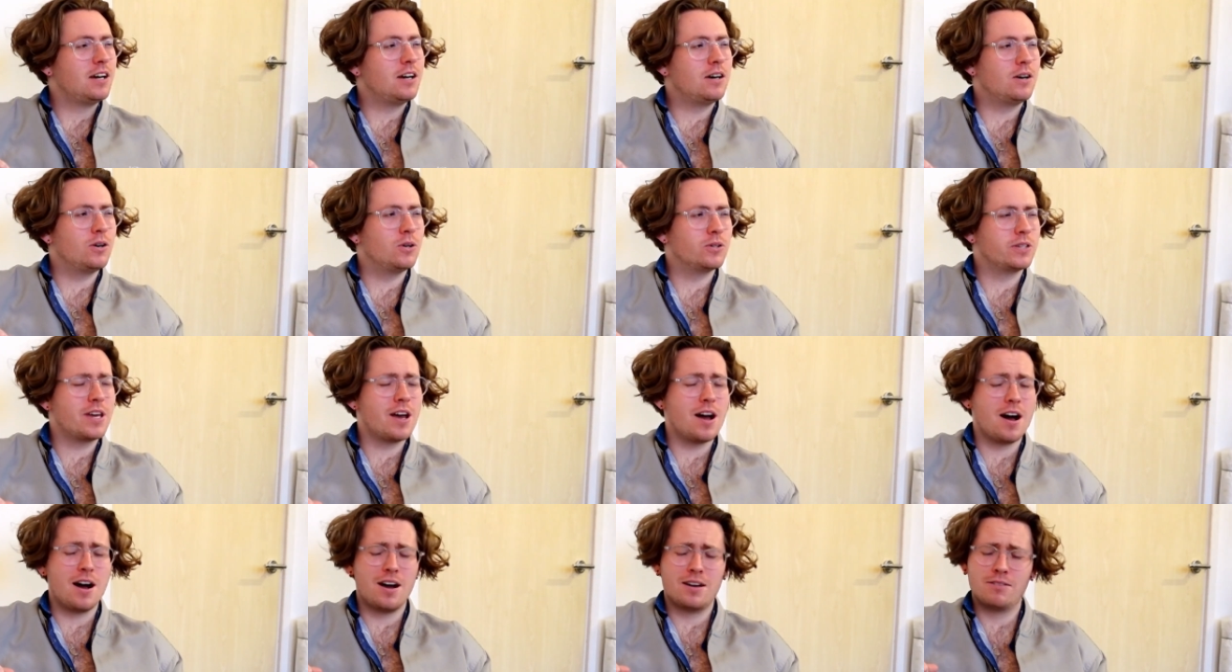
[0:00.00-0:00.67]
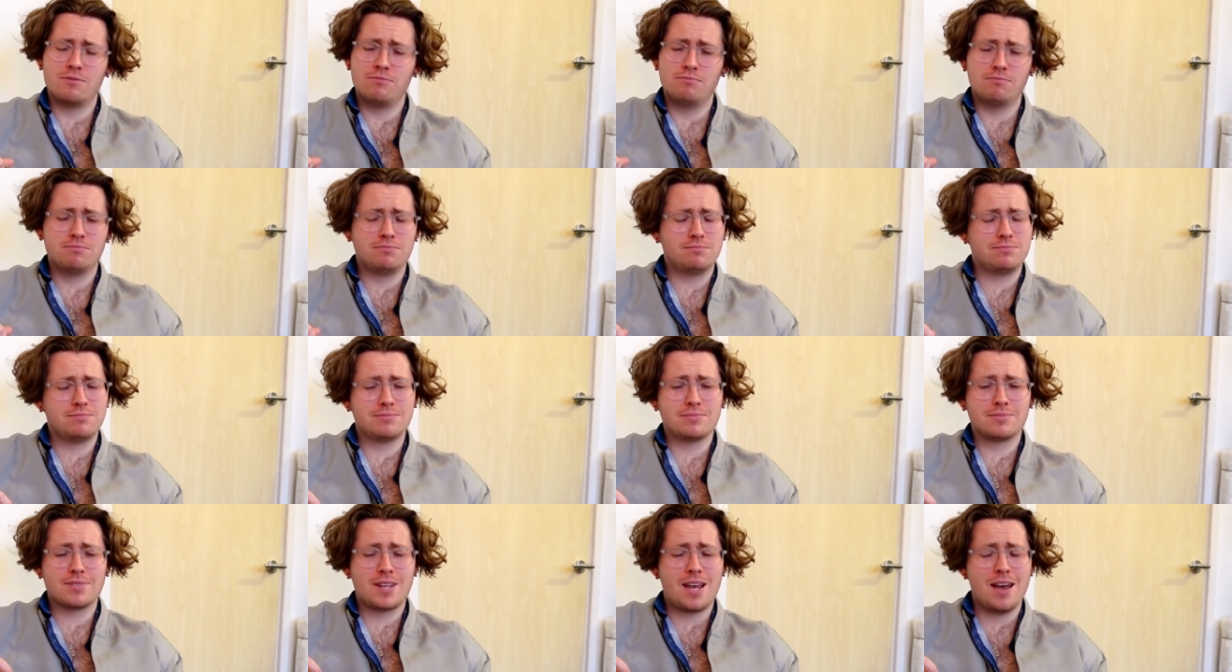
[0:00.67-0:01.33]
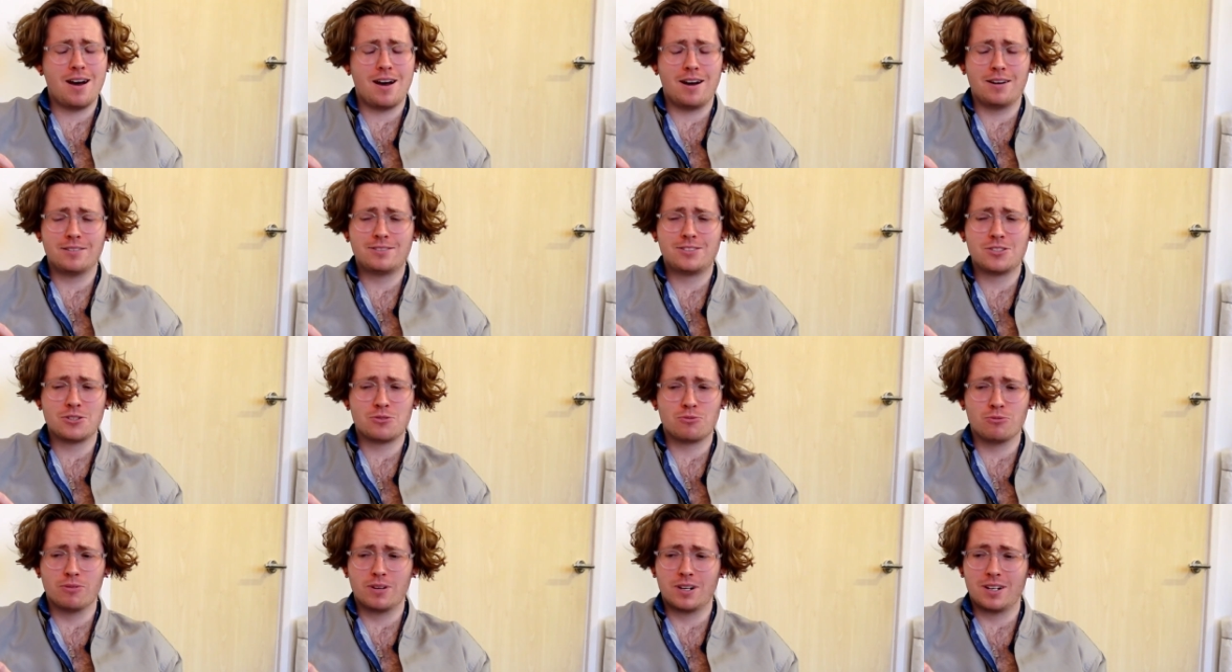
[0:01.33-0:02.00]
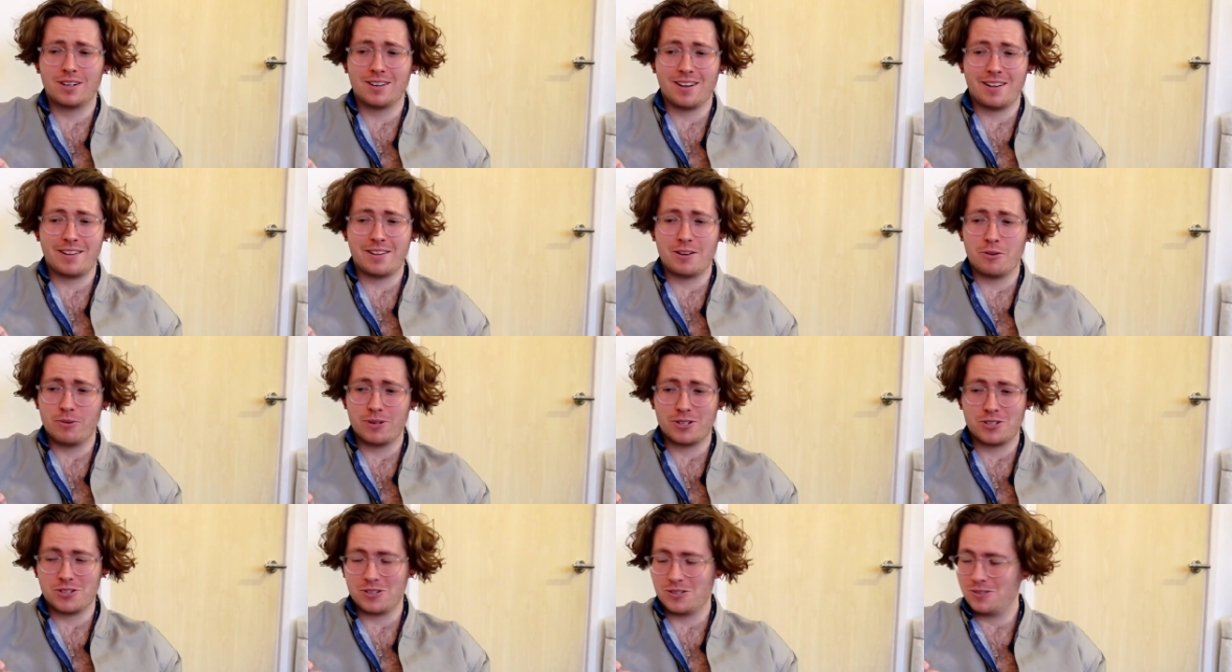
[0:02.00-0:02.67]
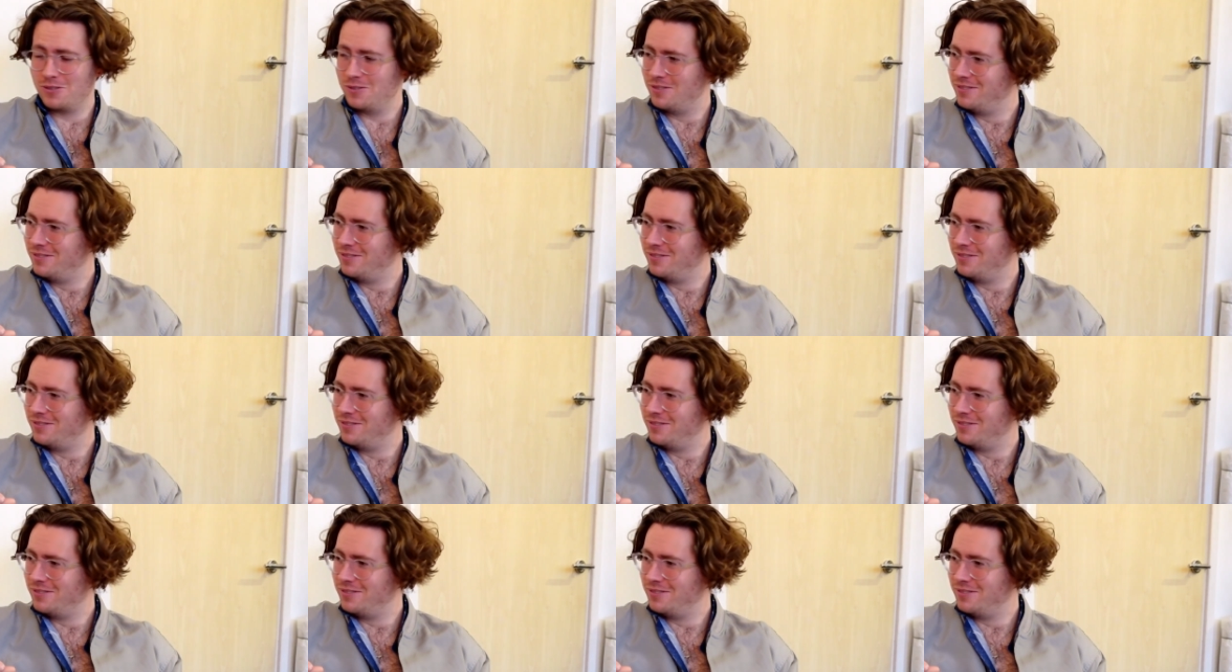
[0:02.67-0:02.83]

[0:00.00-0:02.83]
Oh yeah, I just really like the original.